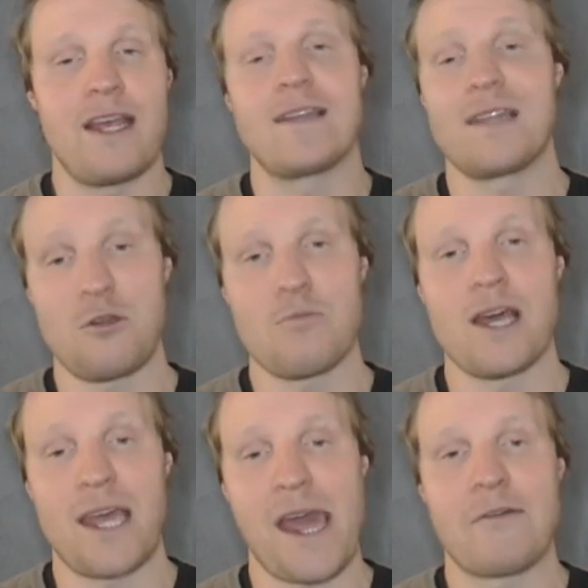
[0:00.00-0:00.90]
Yes, they do
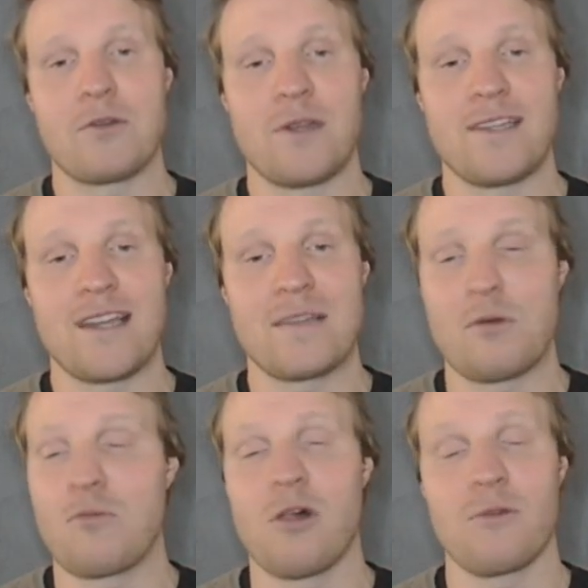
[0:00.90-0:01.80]
blanking Game 26.
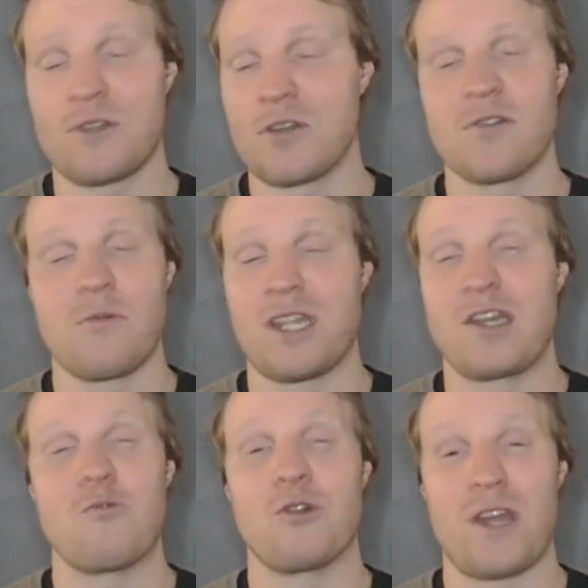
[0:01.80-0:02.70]
But Palmer is just someone that
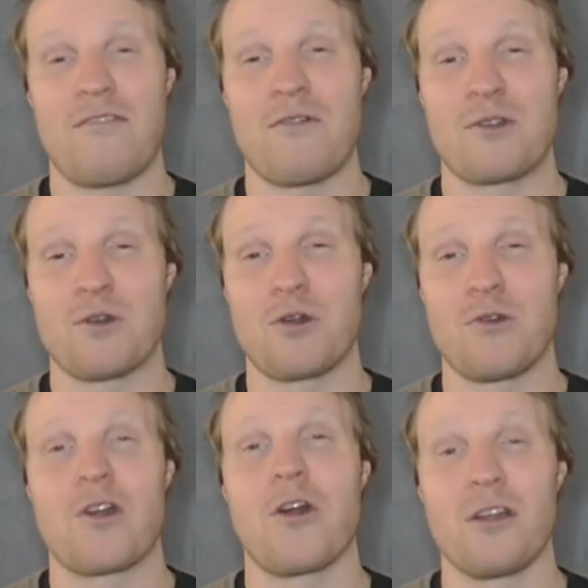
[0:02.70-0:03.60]
you want to have in your squad
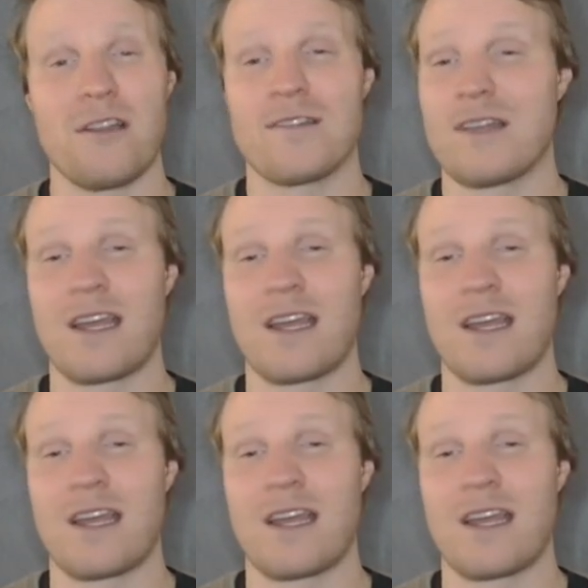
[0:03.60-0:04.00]
regardless.